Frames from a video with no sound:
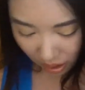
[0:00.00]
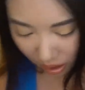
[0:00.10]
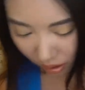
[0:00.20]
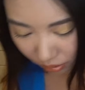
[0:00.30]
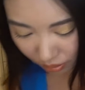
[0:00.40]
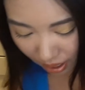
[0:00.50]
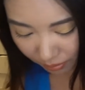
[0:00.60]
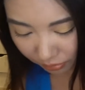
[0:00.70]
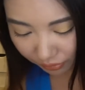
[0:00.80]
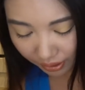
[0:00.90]

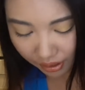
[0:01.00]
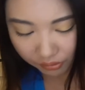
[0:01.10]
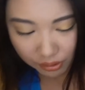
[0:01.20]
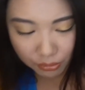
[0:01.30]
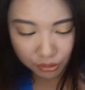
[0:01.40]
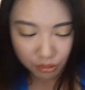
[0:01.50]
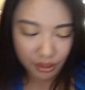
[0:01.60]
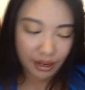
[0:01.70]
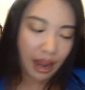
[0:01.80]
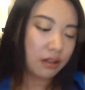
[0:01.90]
Alright, moving on from
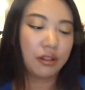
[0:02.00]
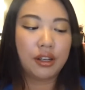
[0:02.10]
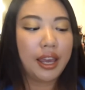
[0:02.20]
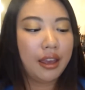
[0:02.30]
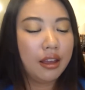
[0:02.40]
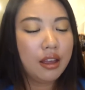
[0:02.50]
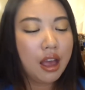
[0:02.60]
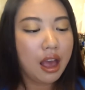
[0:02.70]
Sonia Kashuk again.